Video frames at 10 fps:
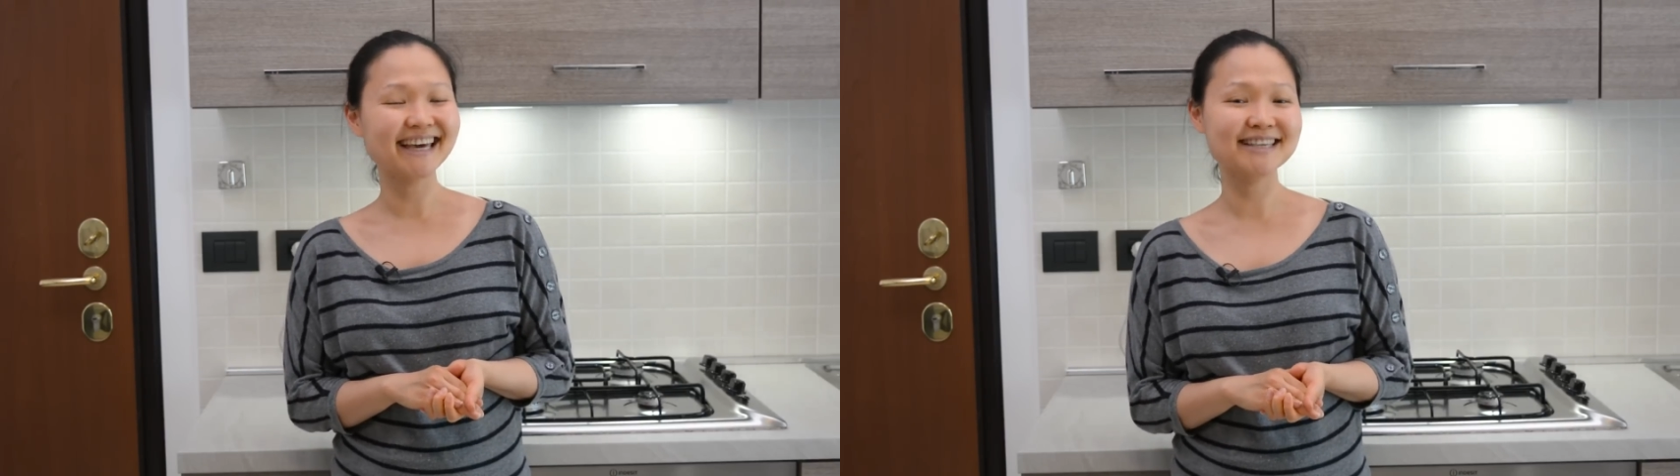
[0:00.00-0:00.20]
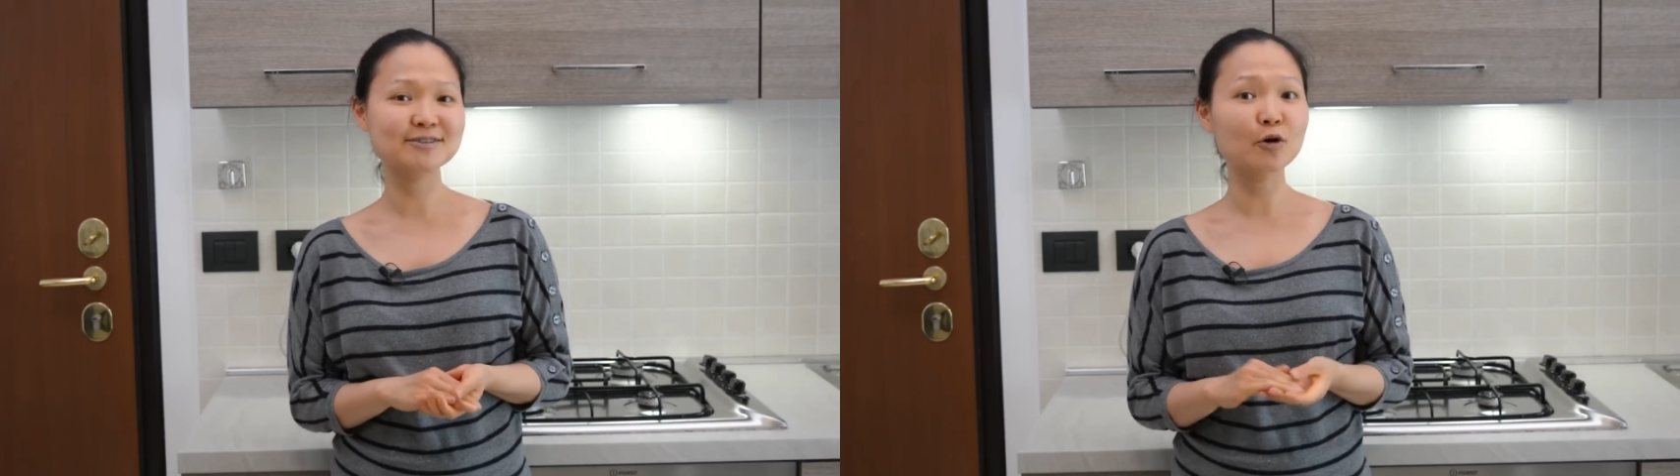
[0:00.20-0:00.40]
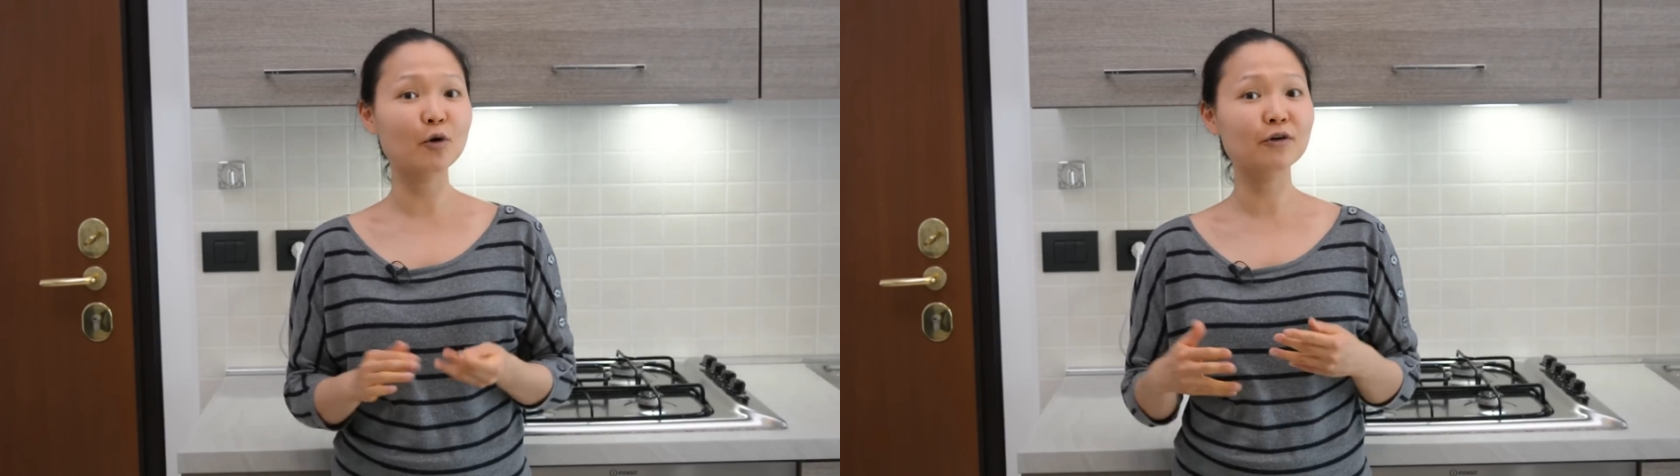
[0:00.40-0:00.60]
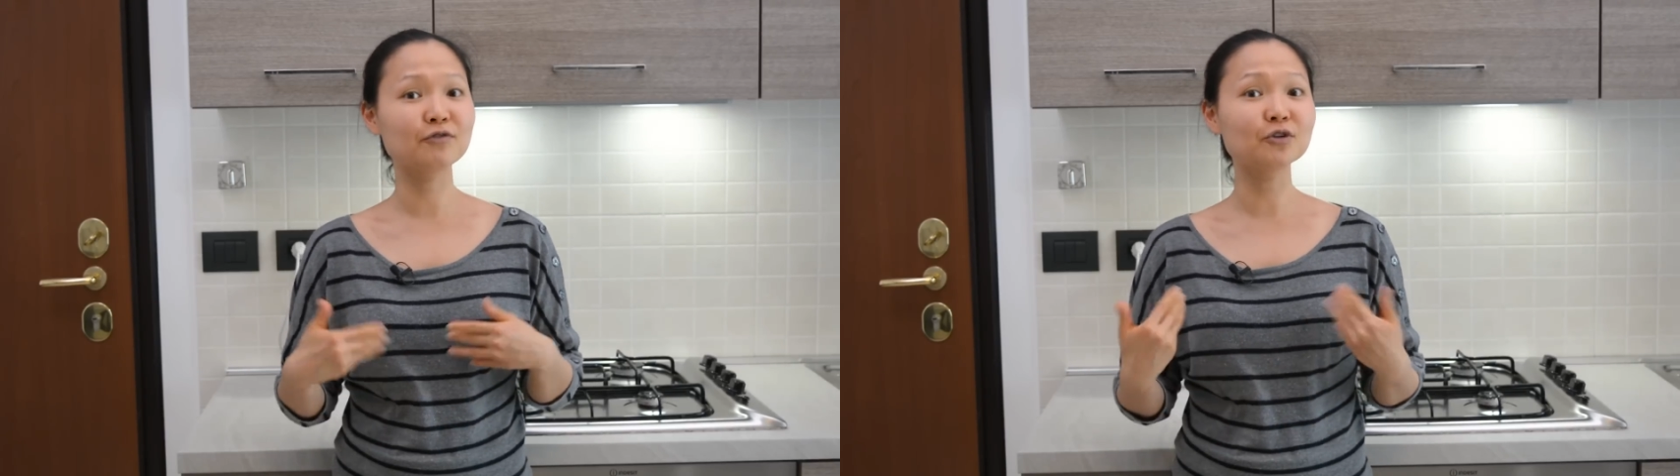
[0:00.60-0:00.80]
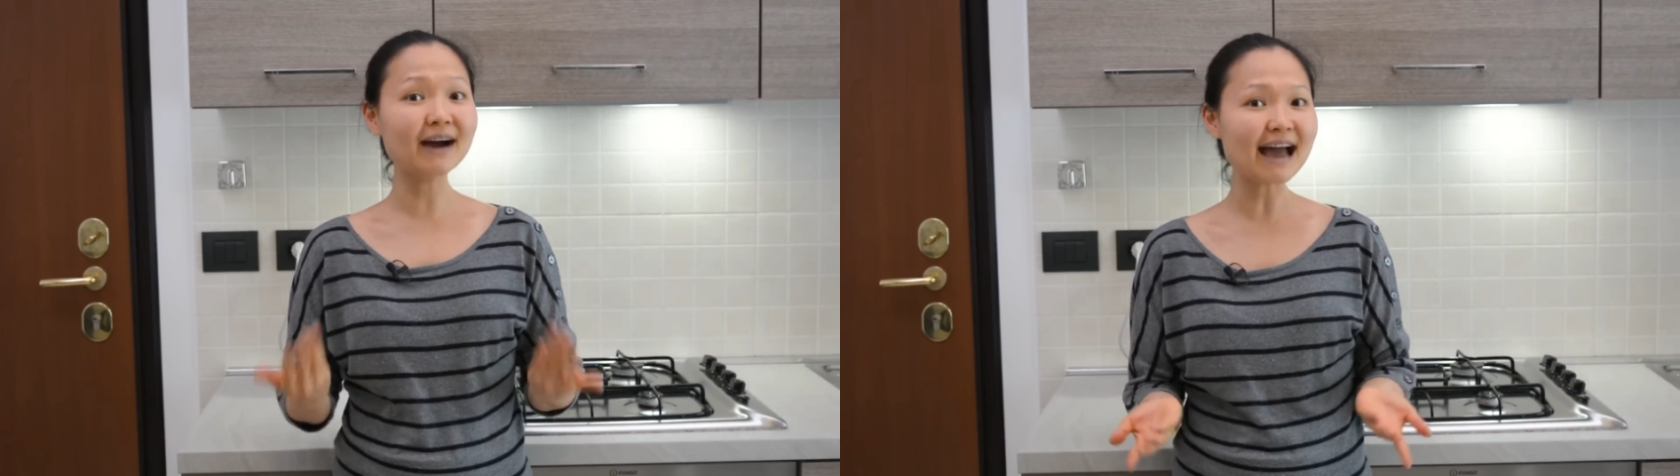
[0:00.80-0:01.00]
And so
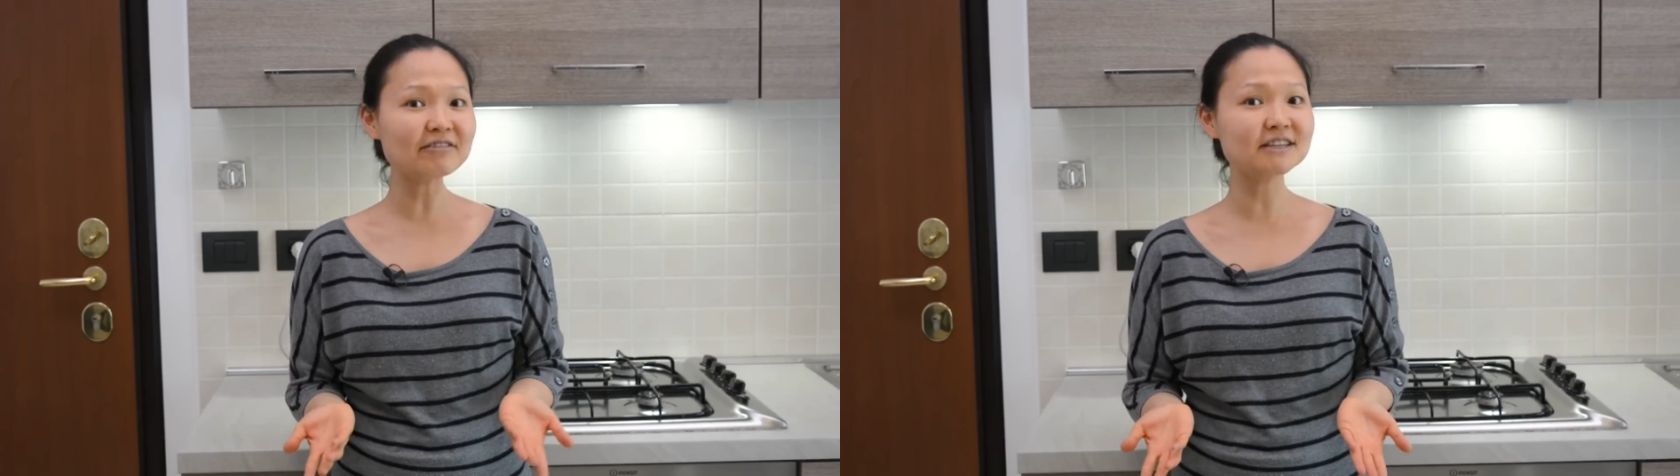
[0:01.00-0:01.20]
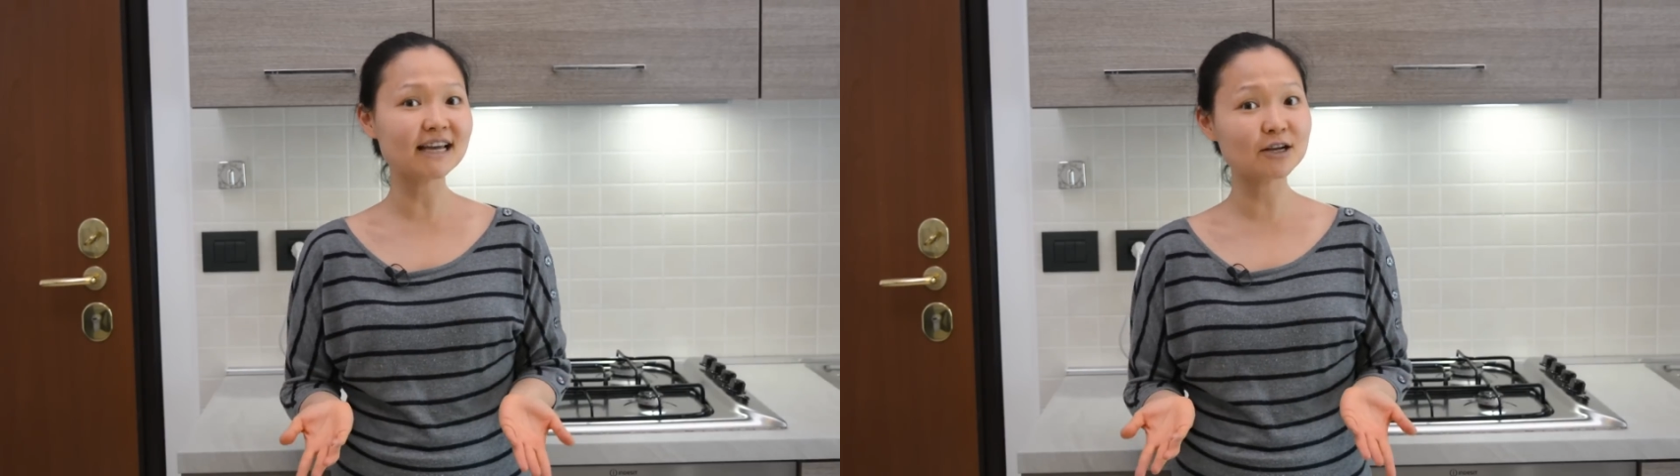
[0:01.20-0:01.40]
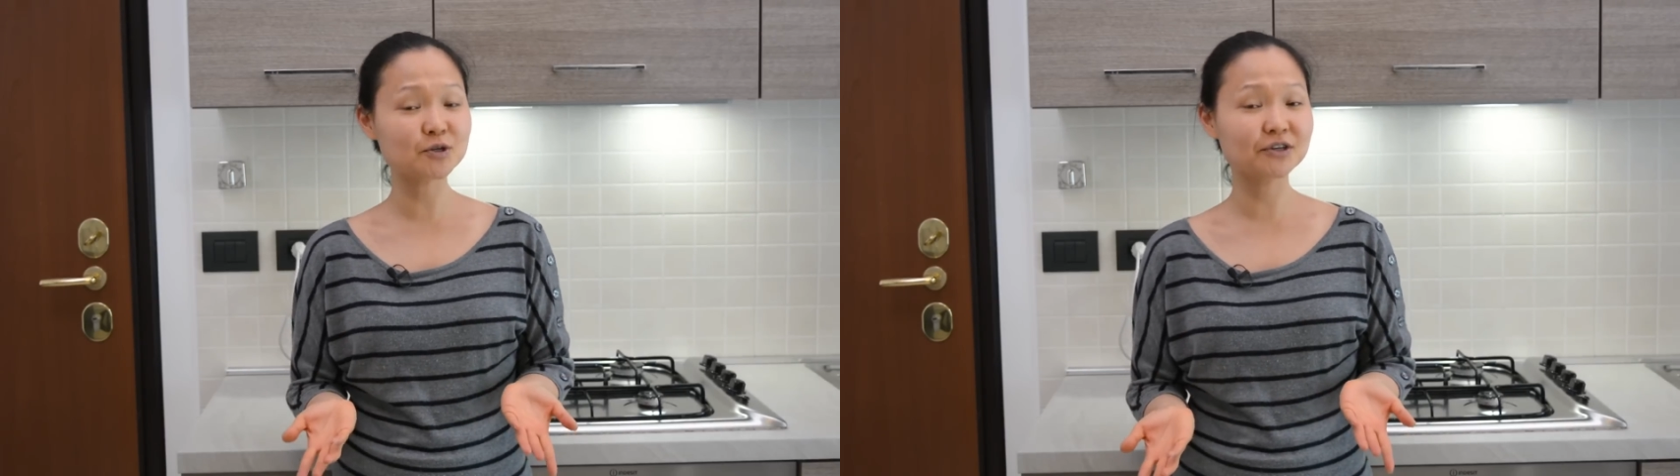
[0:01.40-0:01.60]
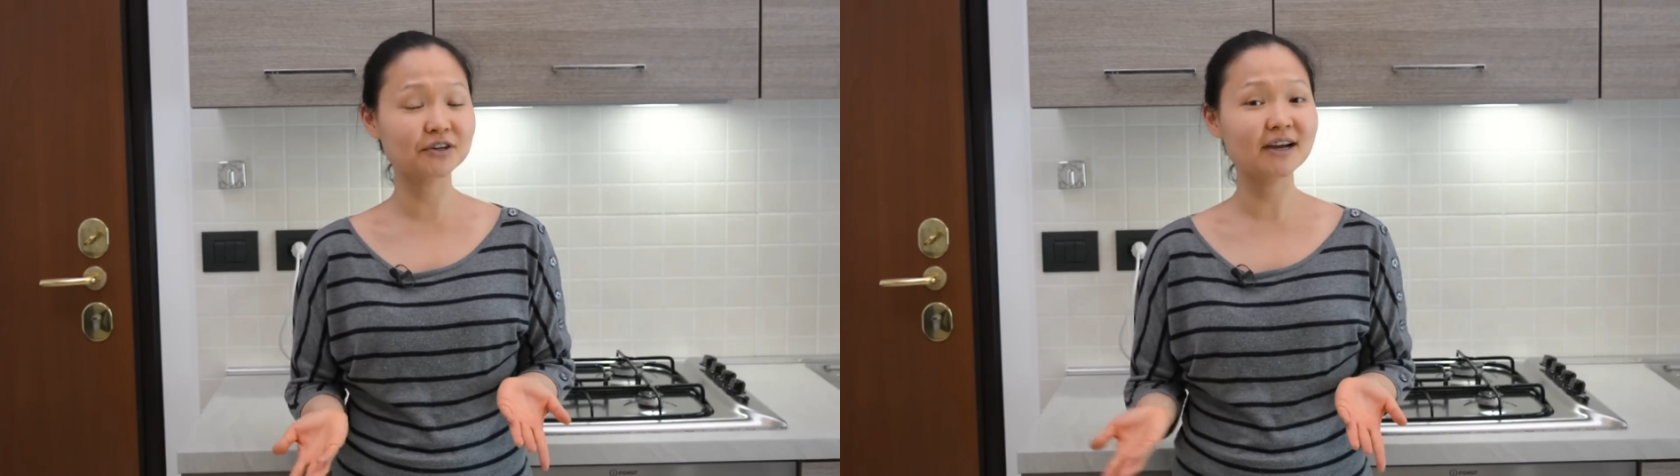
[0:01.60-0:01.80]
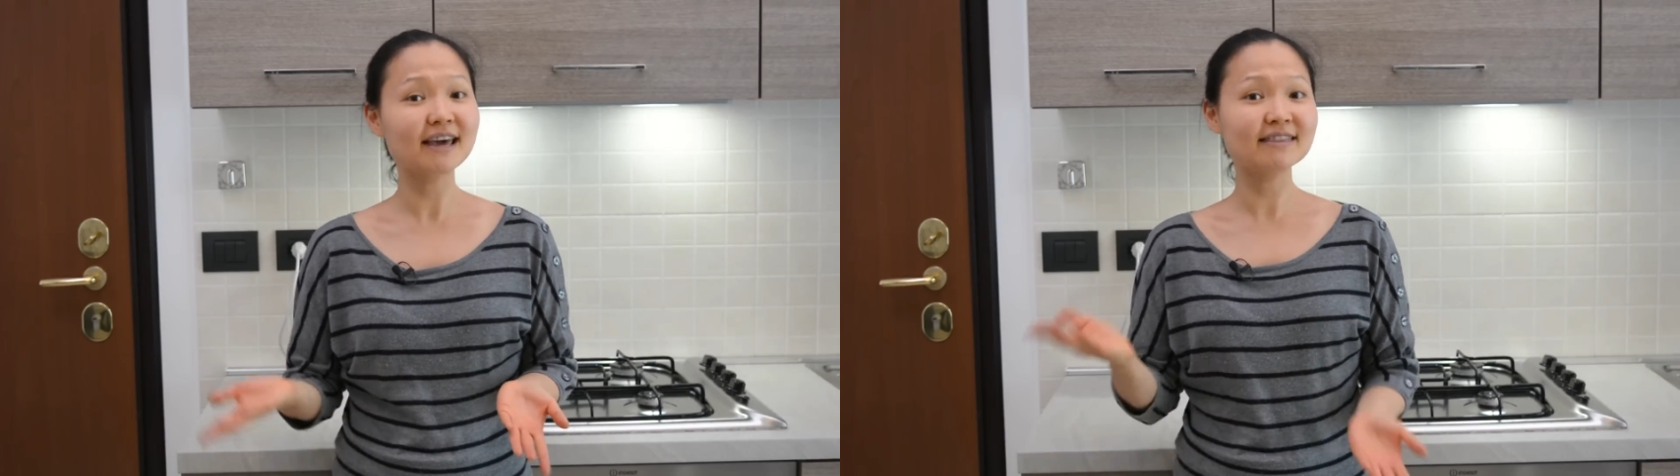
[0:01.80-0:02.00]
if you don't have a
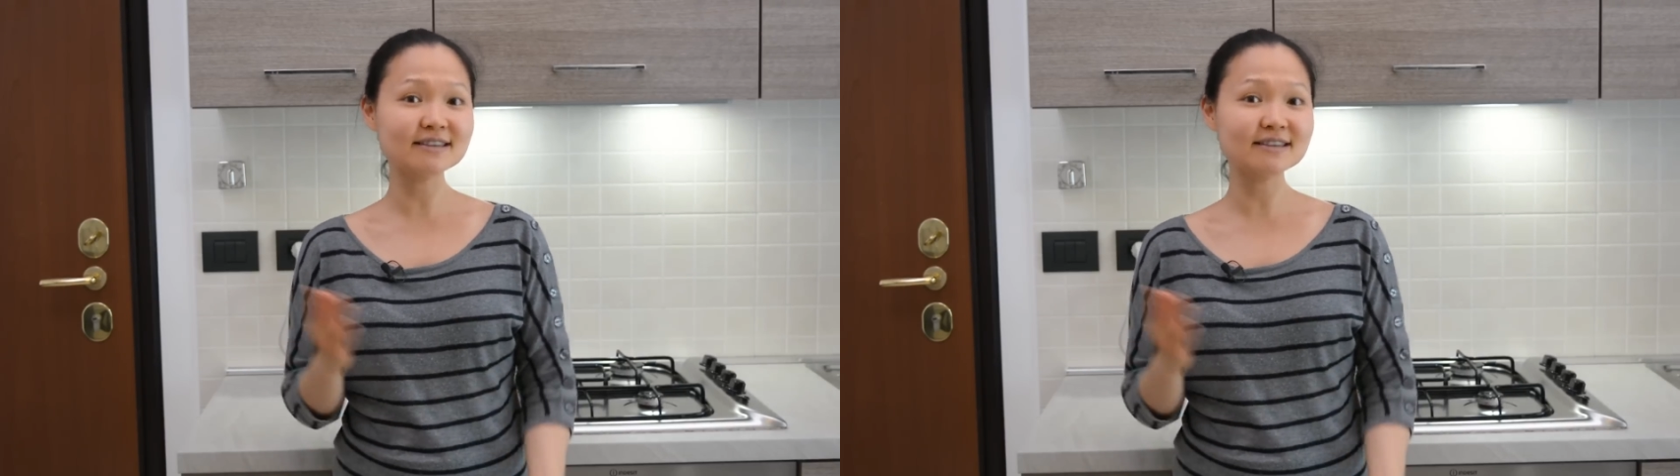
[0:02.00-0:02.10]
dehydrator,